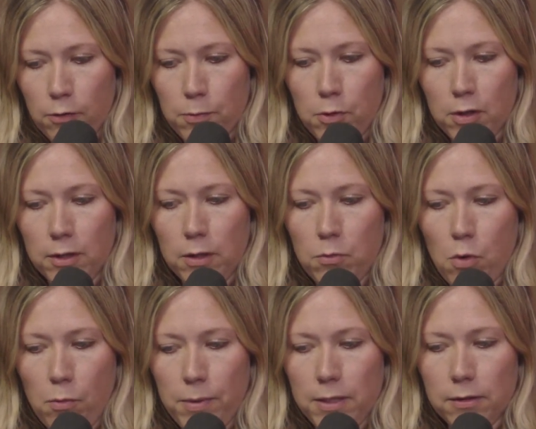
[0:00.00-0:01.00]
reportedly
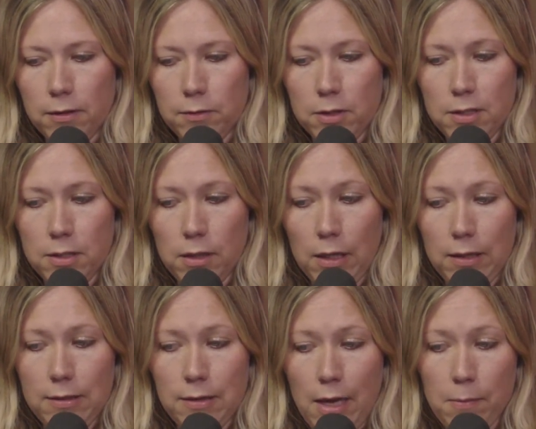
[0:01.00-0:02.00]
won't be delivered until at
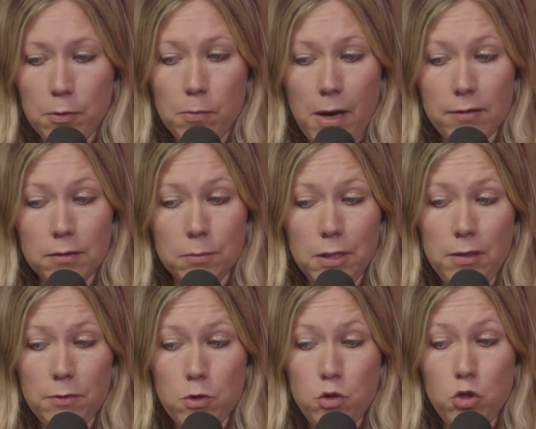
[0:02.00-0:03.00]
least April, possibly
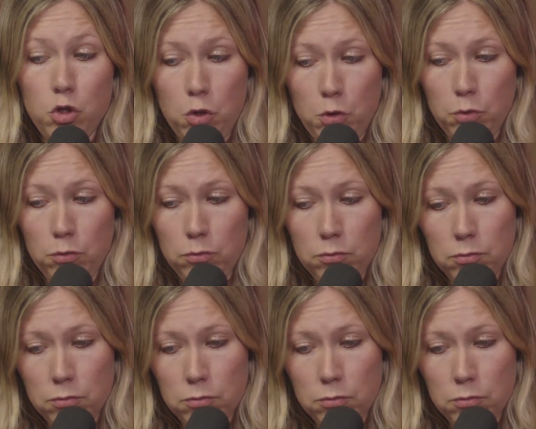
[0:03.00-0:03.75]
even June,